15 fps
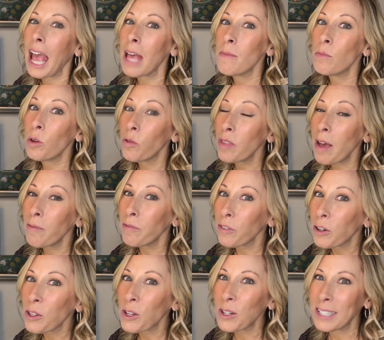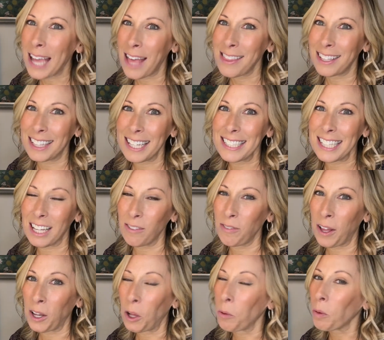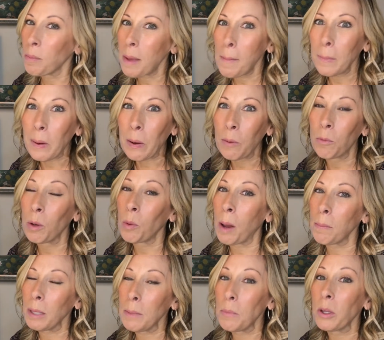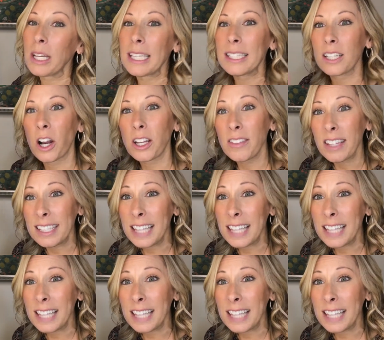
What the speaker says: and move them further down the leasing funnel? Remember, we want people to start at the